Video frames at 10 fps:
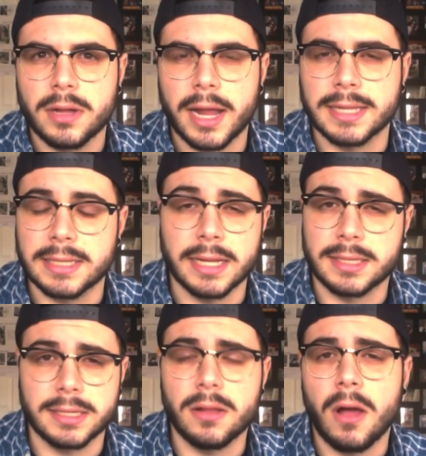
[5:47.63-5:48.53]
It's
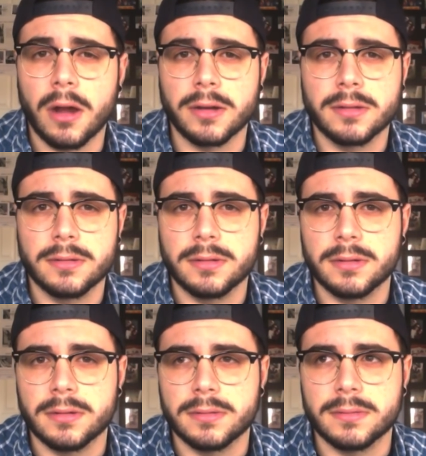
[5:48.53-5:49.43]
still hard.
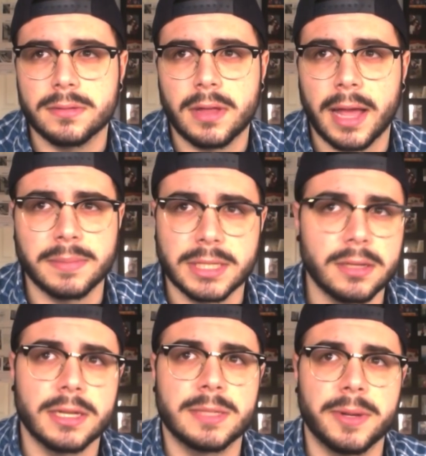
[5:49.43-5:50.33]
I'm
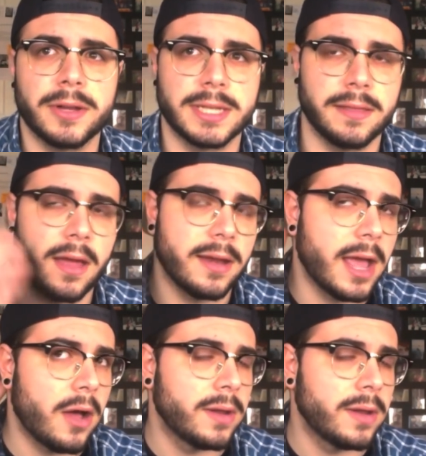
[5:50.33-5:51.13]
still experiencing that now,